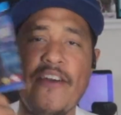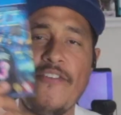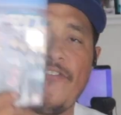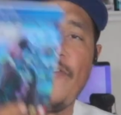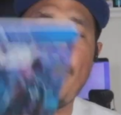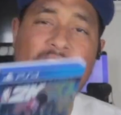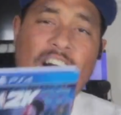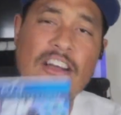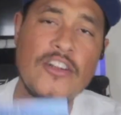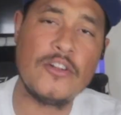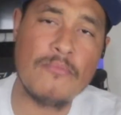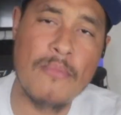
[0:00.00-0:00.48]
and
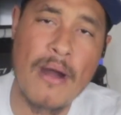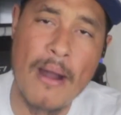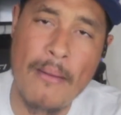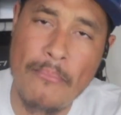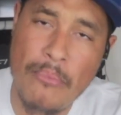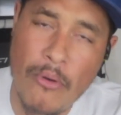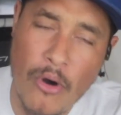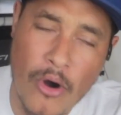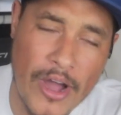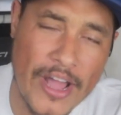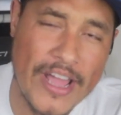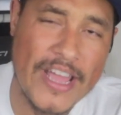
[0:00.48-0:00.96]
follow my
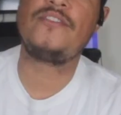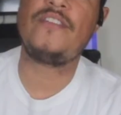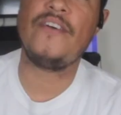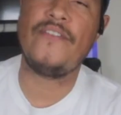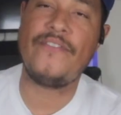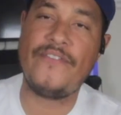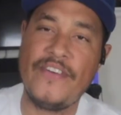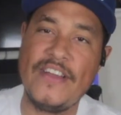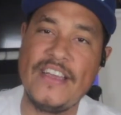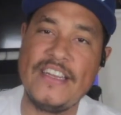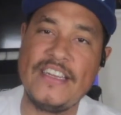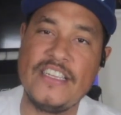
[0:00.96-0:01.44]
boy
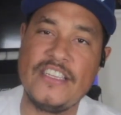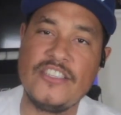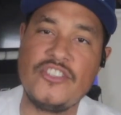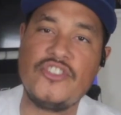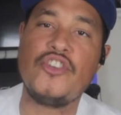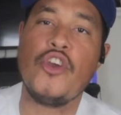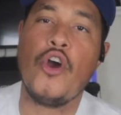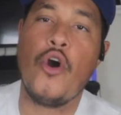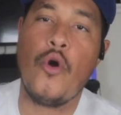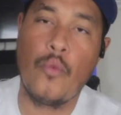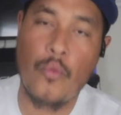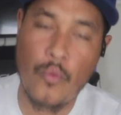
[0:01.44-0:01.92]

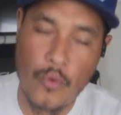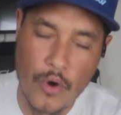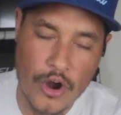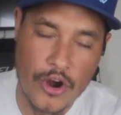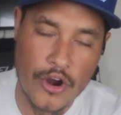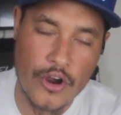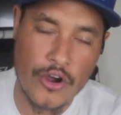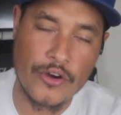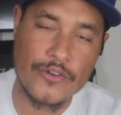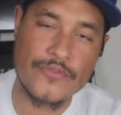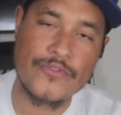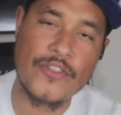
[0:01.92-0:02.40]
DeVintage
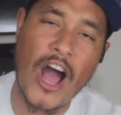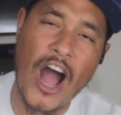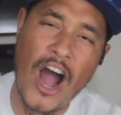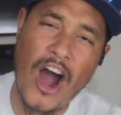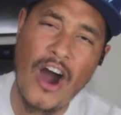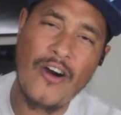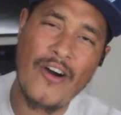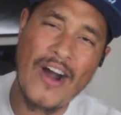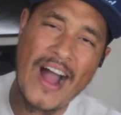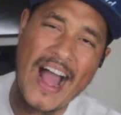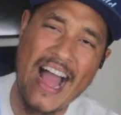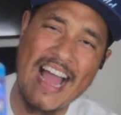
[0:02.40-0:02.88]
World
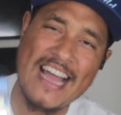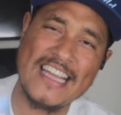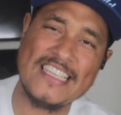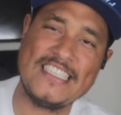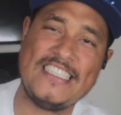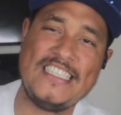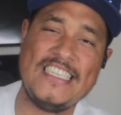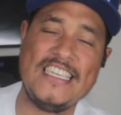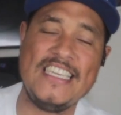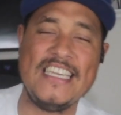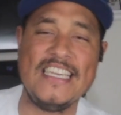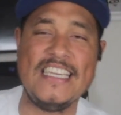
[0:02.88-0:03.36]
on
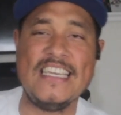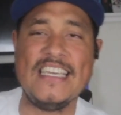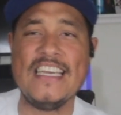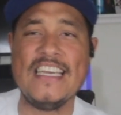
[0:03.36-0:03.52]
IG.